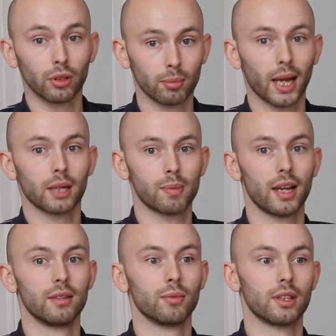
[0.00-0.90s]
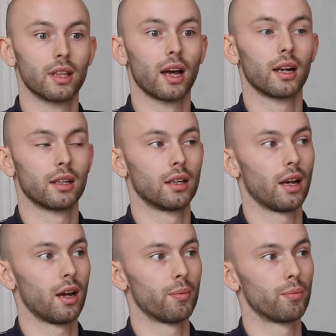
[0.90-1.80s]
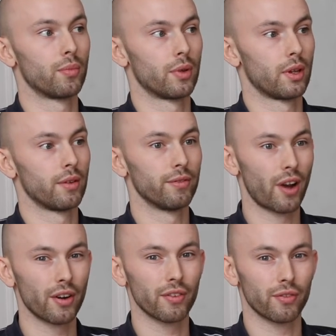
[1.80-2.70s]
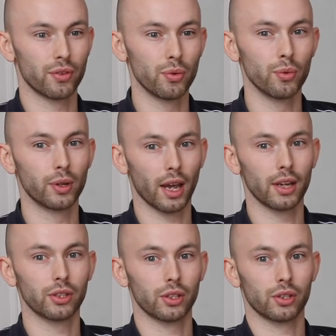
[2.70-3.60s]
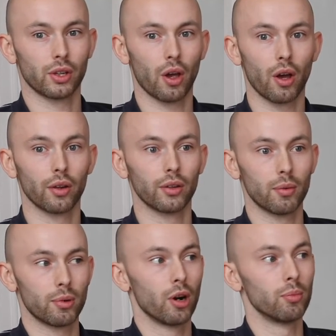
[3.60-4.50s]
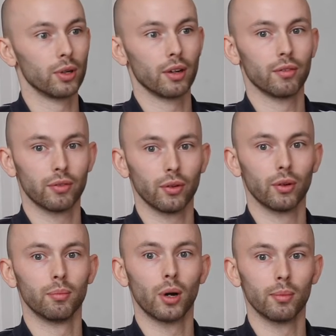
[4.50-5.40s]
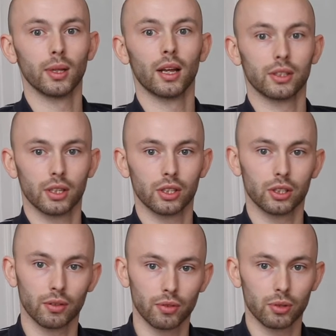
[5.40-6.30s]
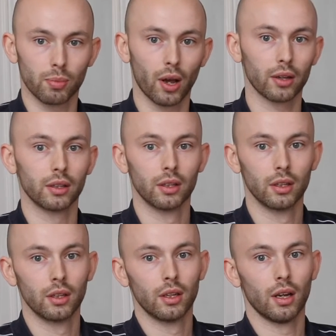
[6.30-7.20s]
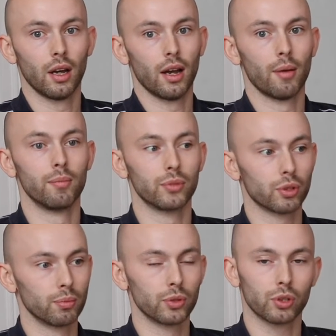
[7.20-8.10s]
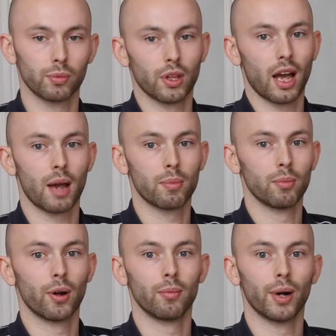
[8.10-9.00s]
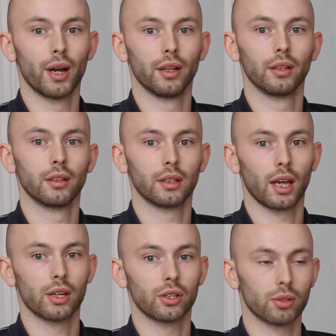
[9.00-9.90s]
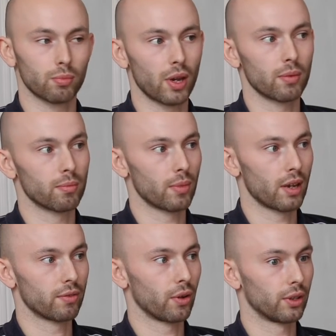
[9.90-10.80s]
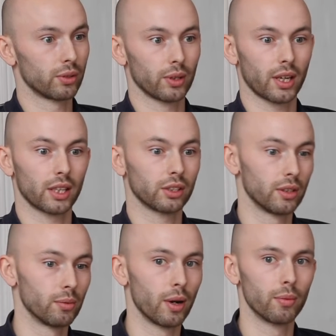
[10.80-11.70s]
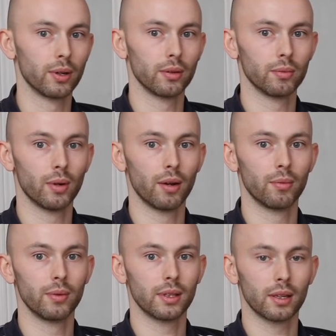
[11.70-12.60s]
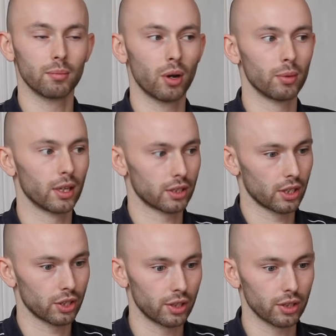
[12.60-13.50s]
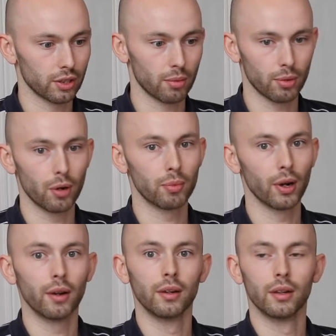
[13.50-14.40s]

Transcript: back pain with that. Very few cases are appropriate for mobilization of the spine. Some of the hypermobile cases may fall into a category where we think mobilization isn't appropriate,